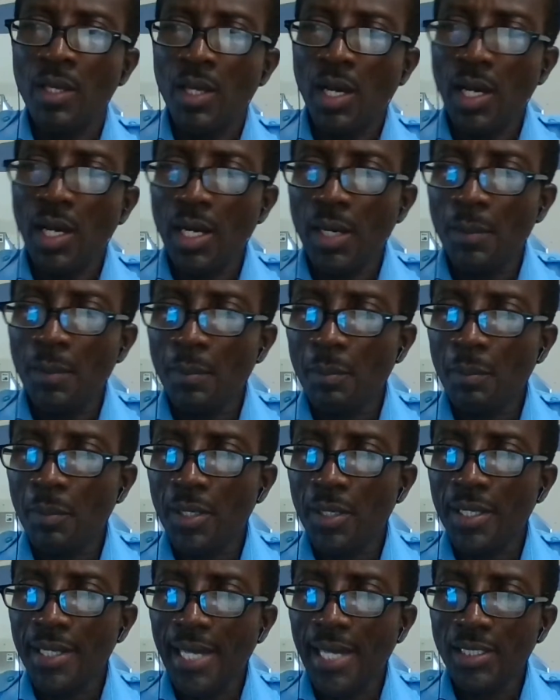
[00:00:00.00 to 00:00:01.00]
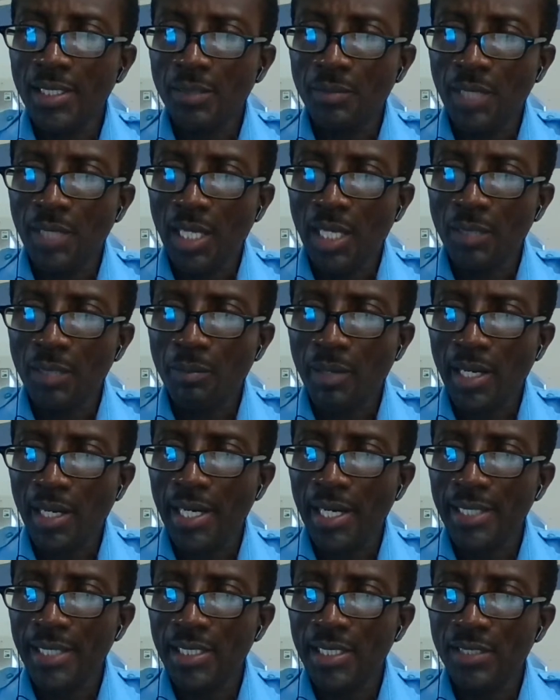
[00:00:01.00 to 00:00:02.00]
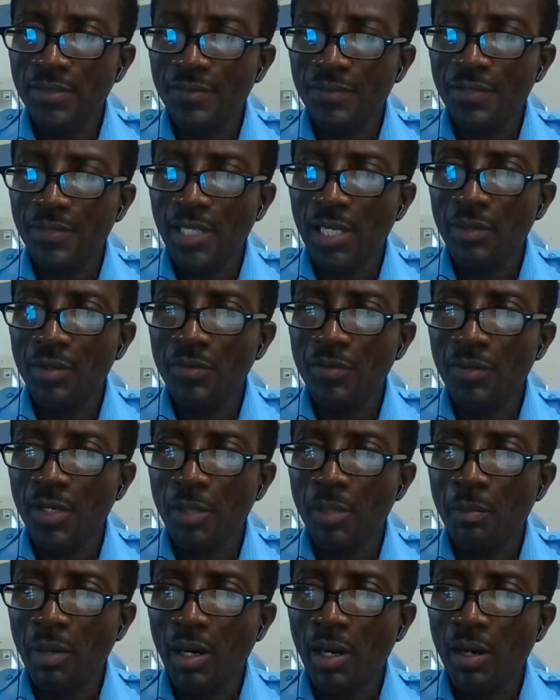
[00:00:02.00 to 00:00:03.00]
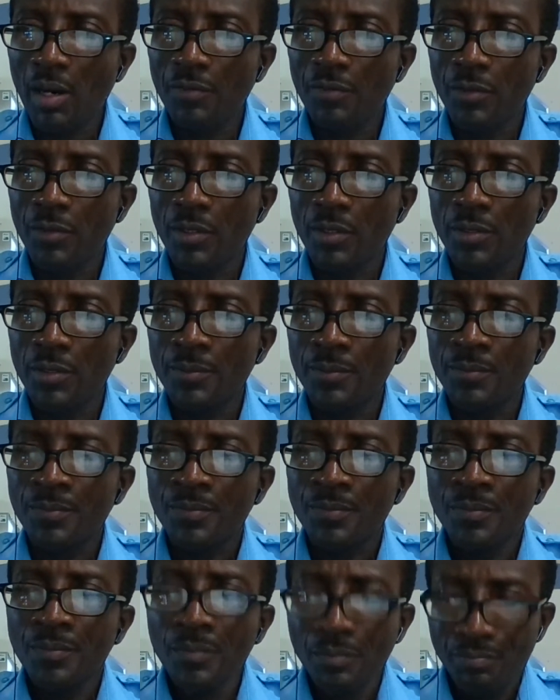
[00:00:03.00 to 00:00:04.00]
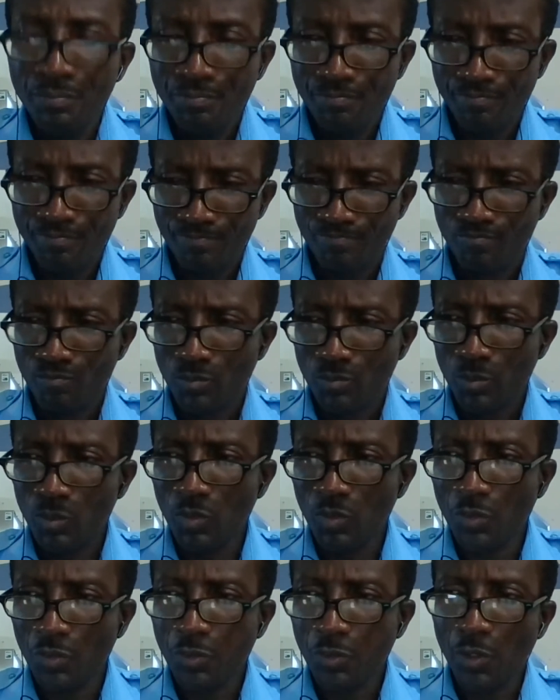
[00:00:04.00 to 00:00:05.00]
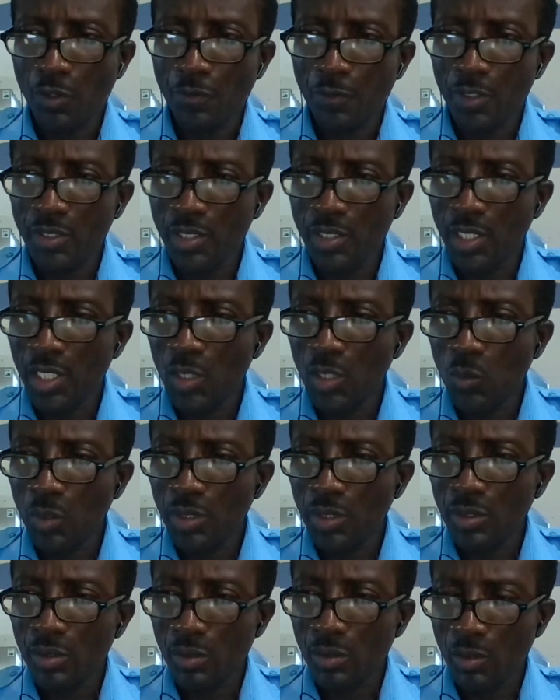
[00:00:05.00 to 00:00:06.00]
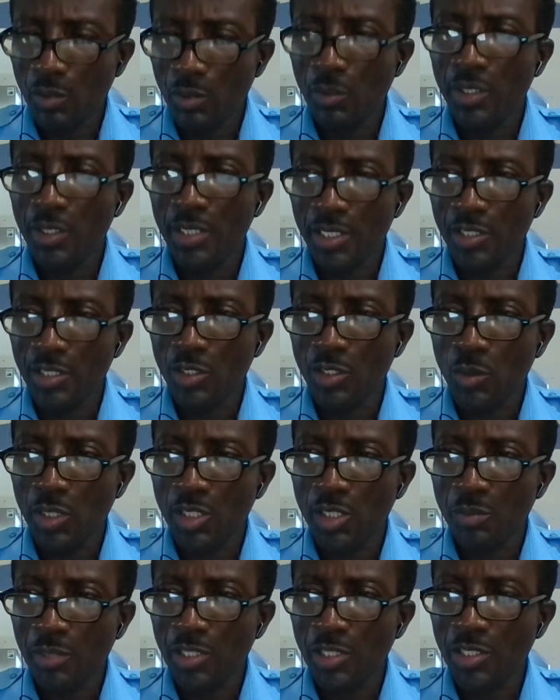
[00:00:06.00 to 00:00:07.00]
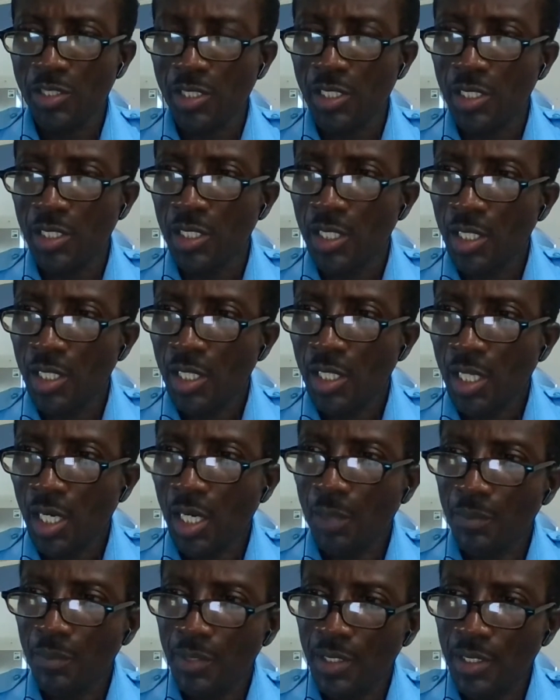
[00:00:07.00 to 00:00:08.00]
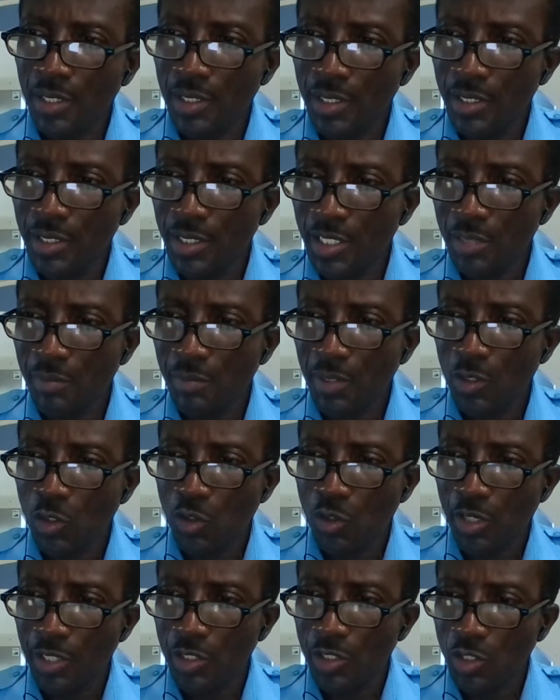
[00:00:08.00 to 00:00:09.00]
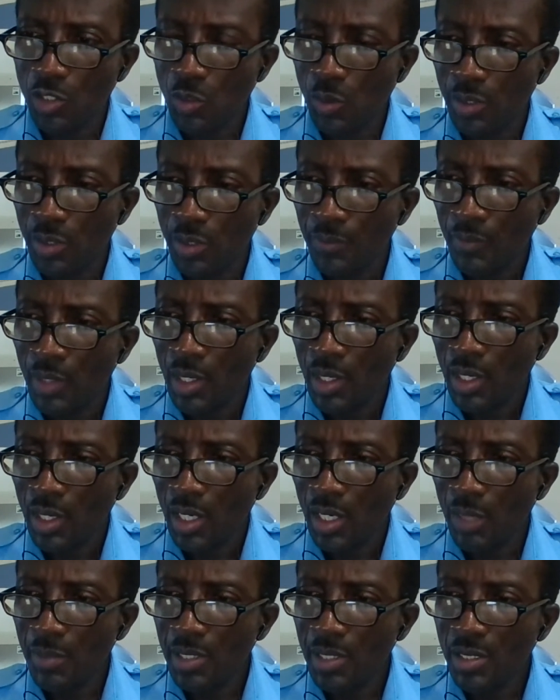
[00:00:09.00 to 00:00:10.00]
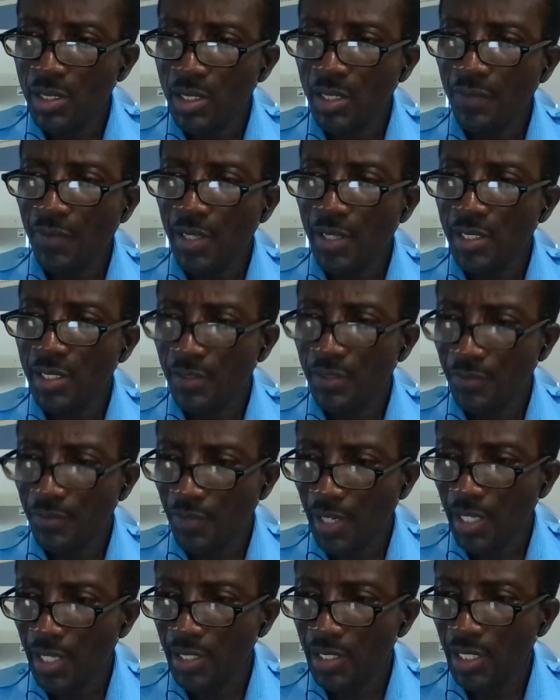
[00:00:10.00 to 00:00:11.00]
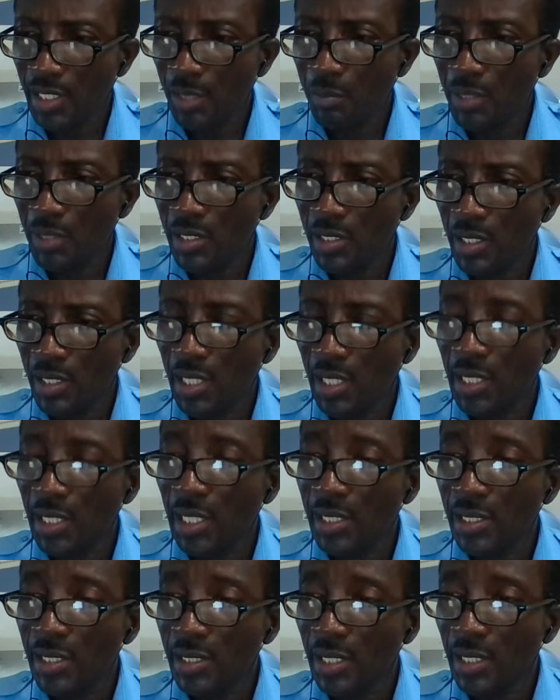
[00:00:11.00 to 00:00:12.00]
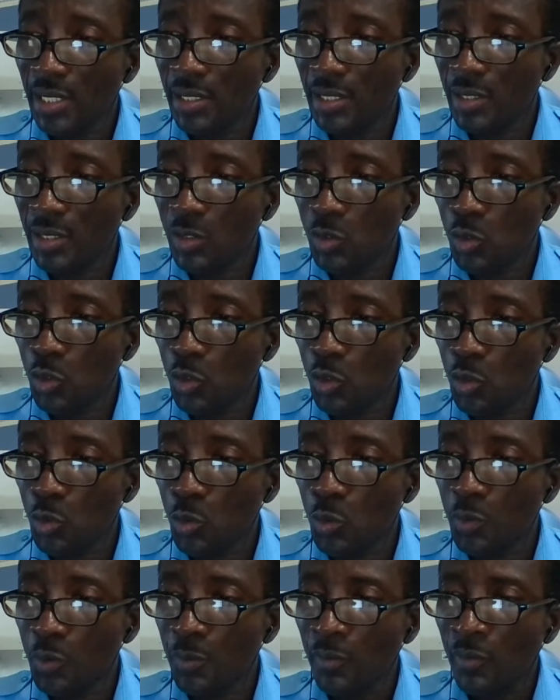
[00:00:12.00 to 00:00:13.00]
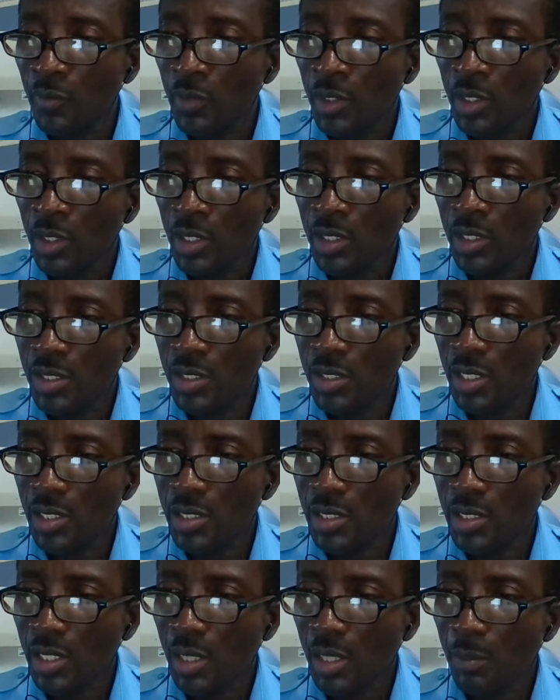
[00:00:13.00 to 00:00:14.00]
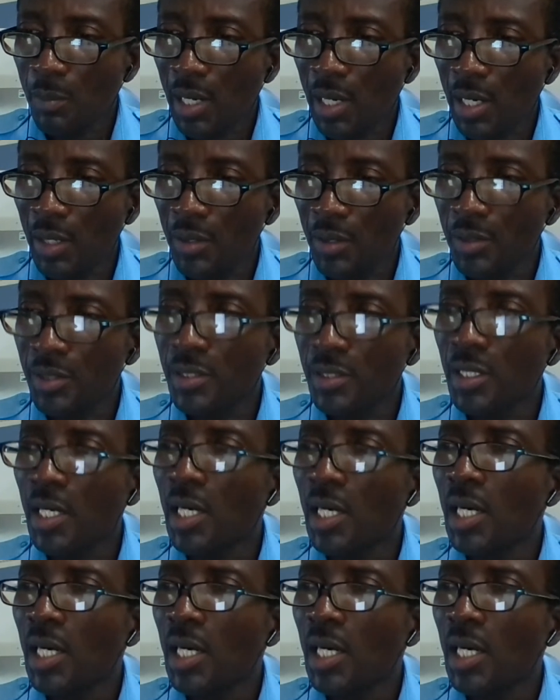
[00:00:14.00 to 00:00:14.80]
But that plant is very, very powerful for dealing with hormone issue, especially the dysmenorrhea and so on. Let me see if I just find a picture here and I'll send it to you just about